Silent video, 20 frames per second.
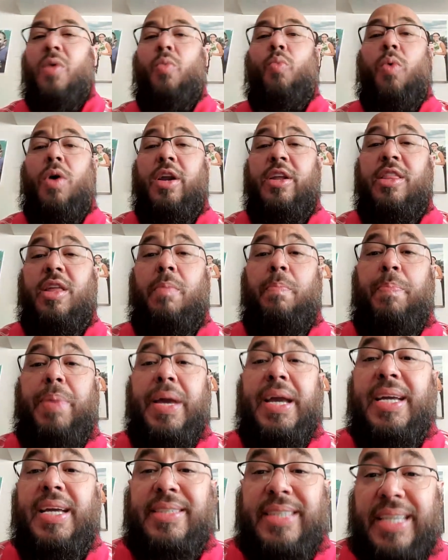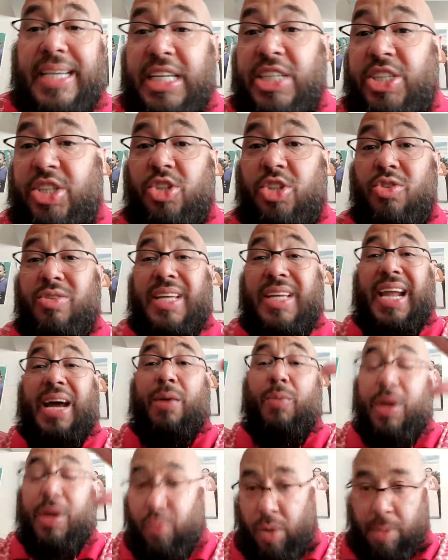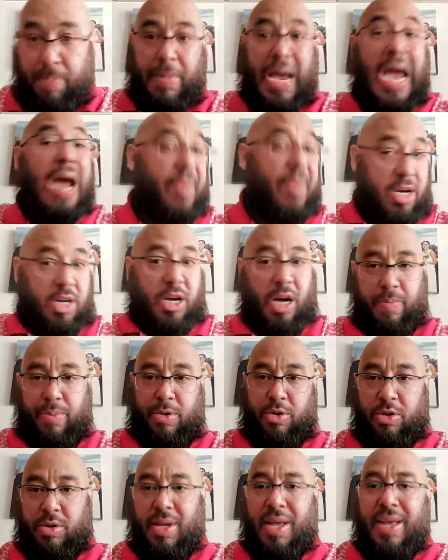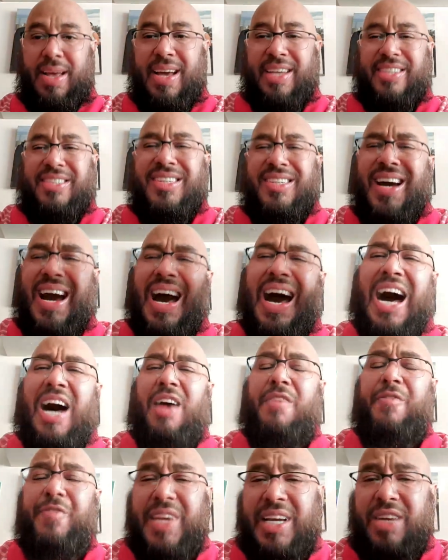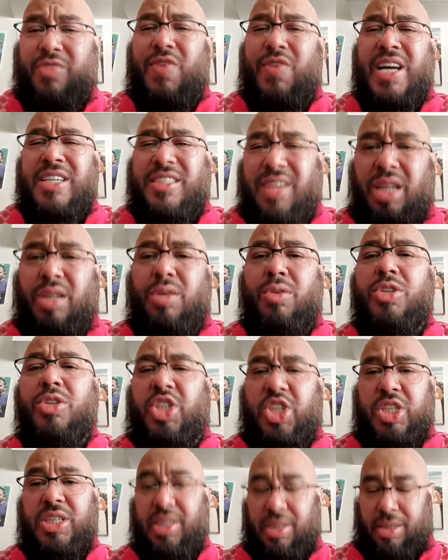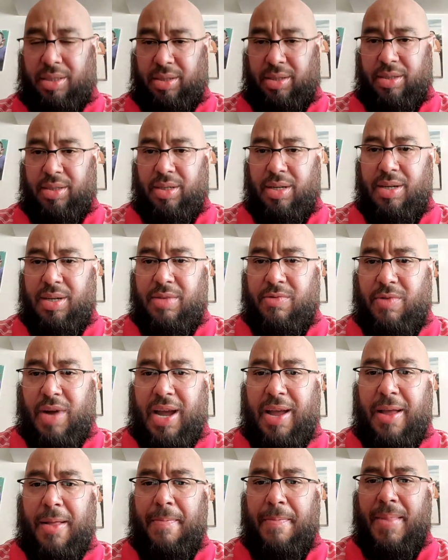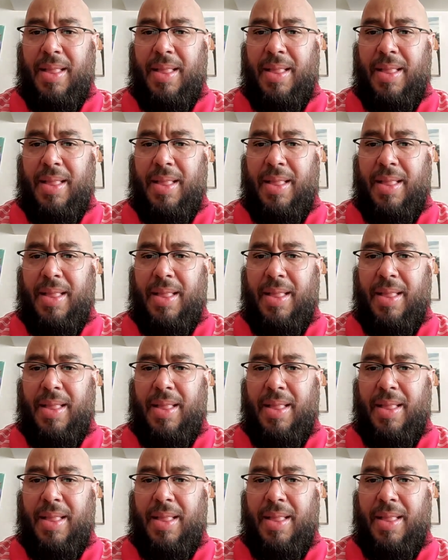One of the biggest issues with married couples is conflict resolution, right?